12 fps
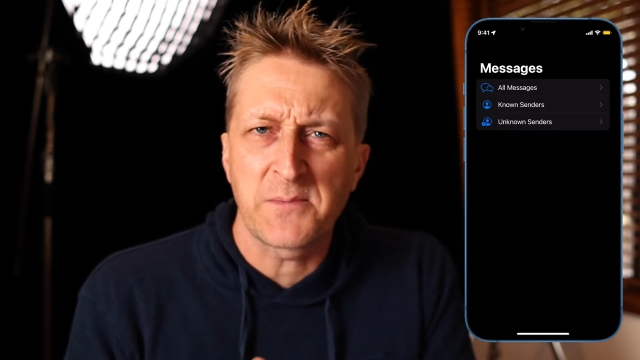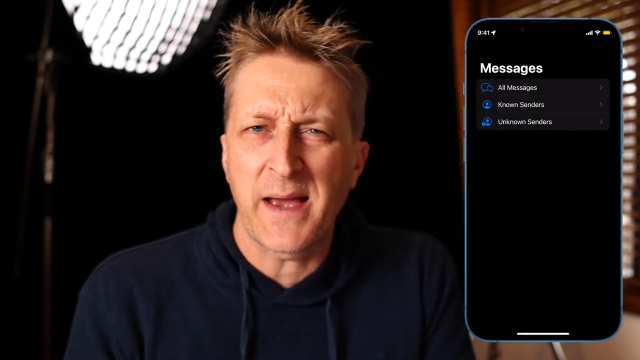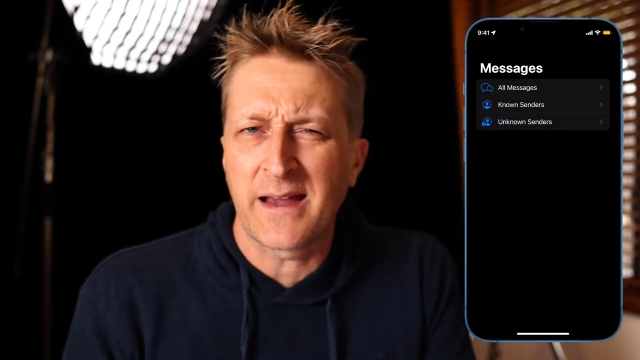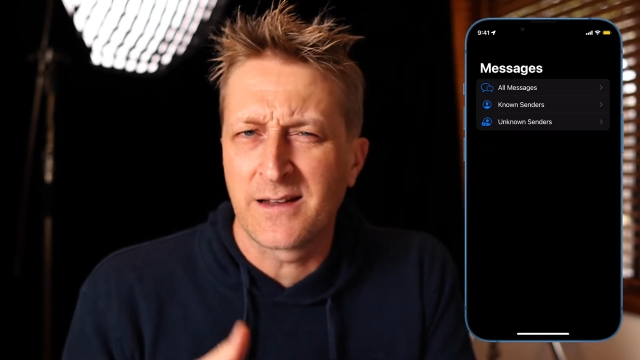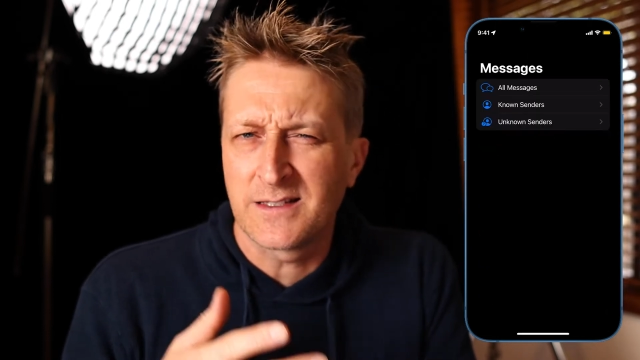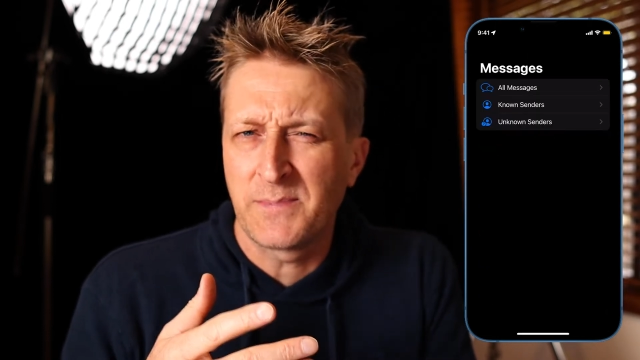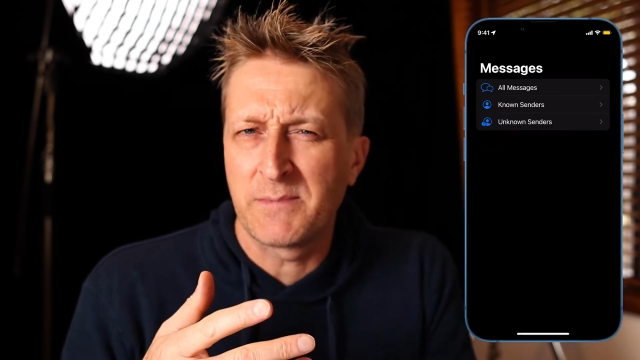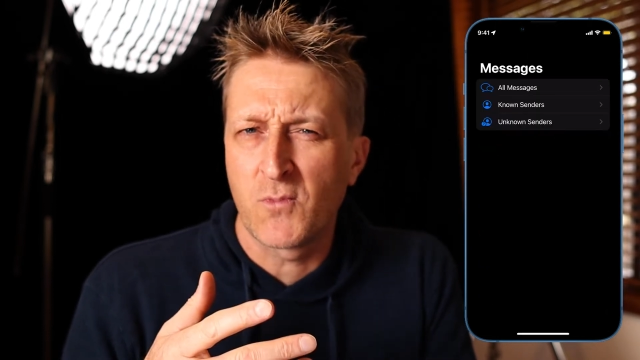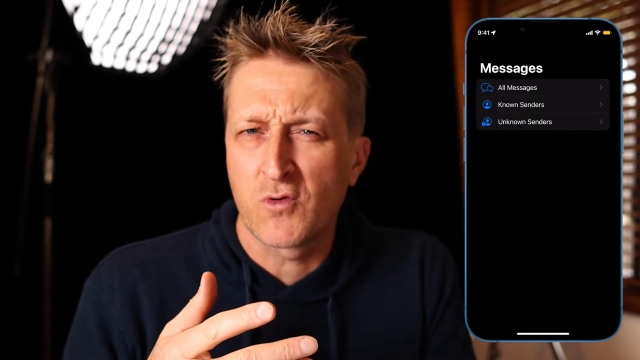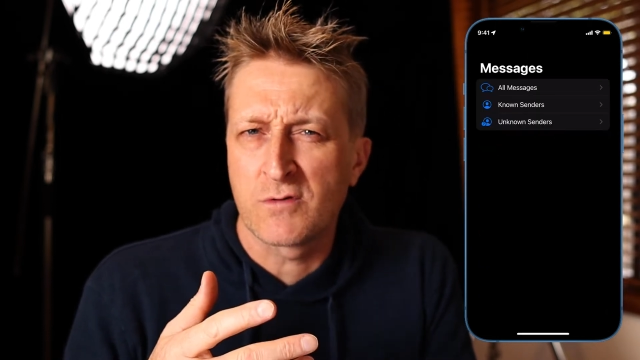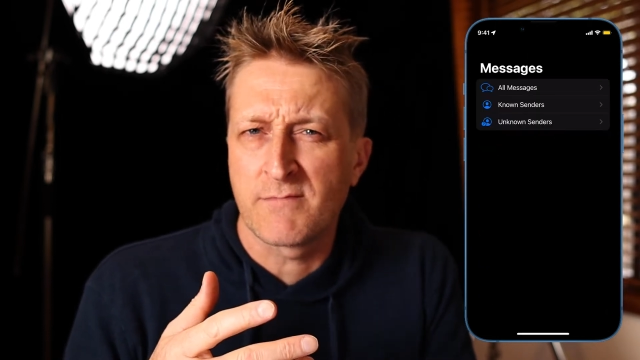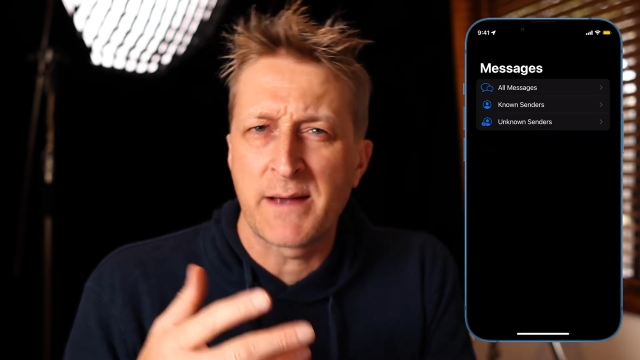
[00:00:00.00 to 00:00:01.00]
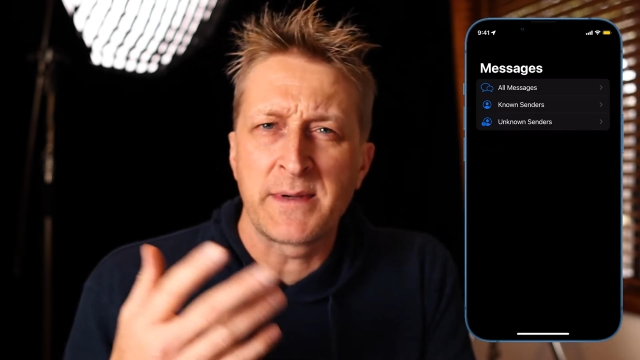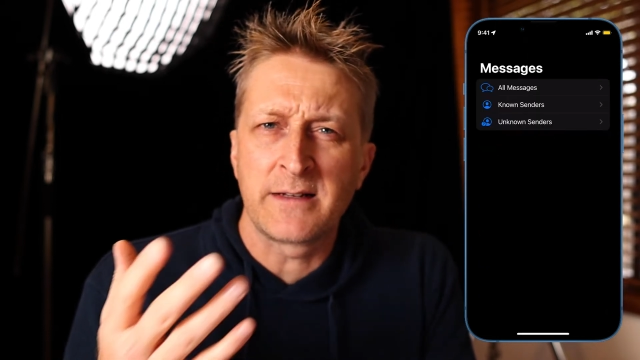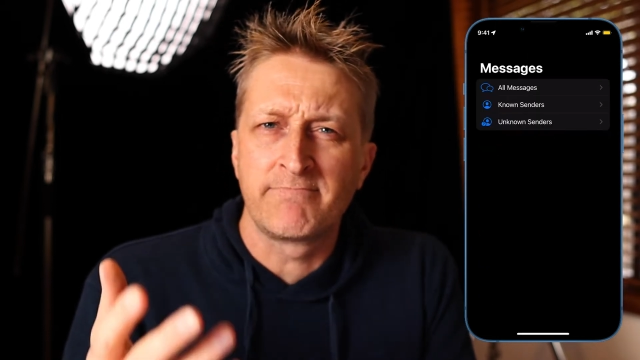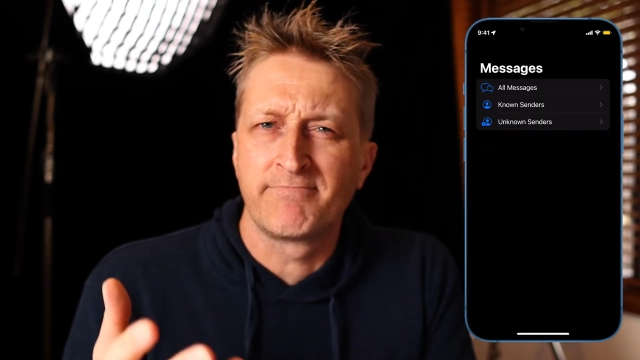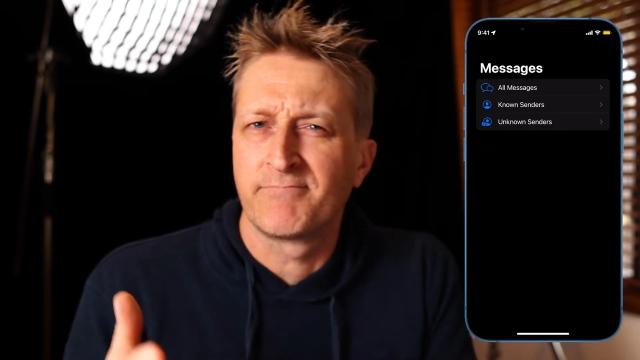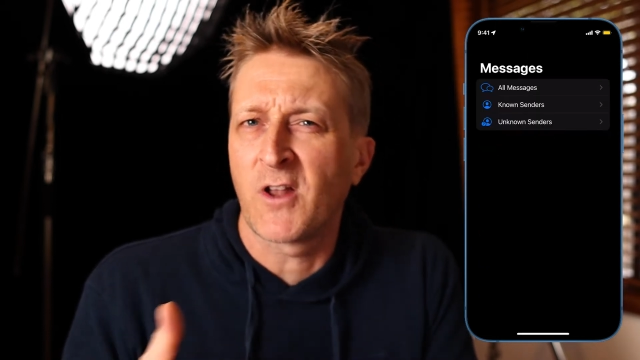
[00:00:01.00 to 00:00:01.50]
you back and it's a bit more
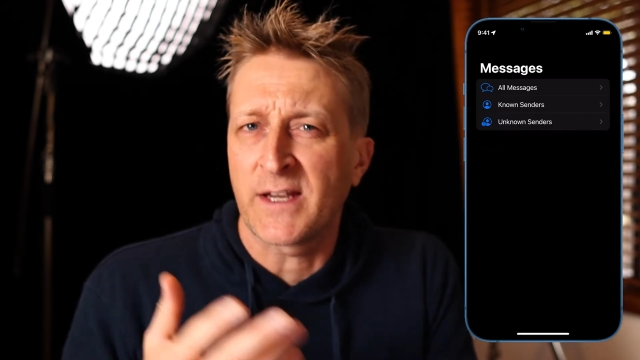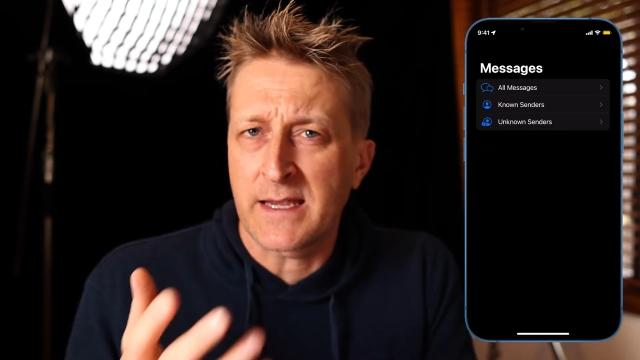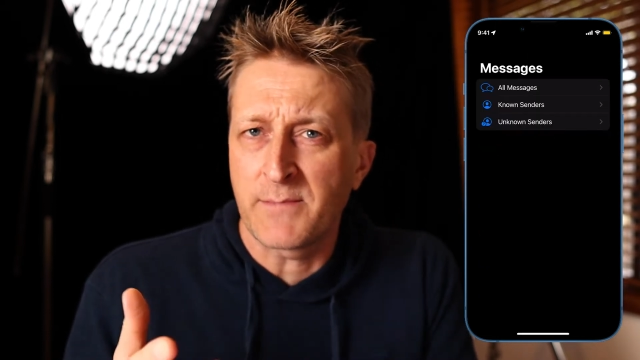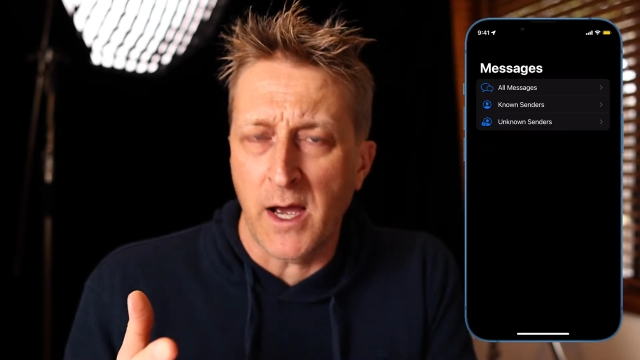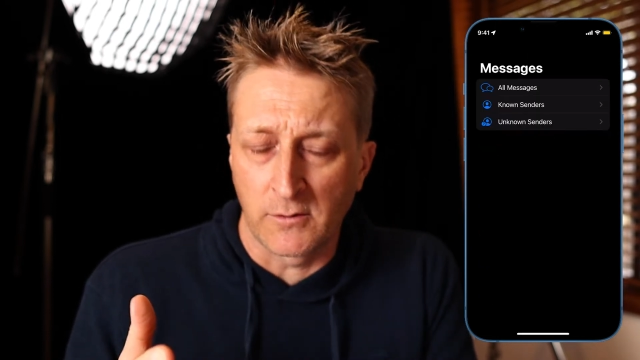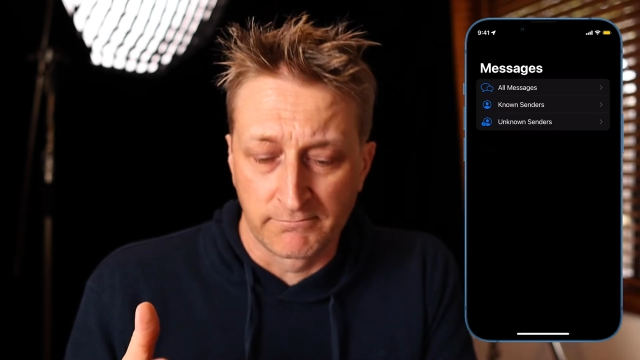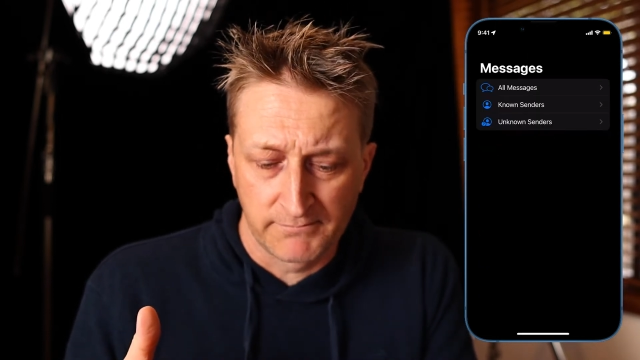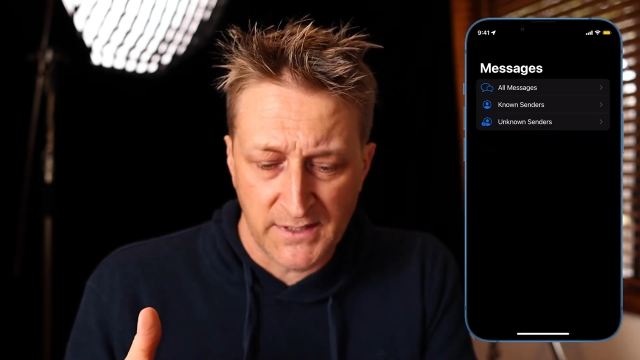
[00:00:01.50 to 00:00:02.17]
maybe like email.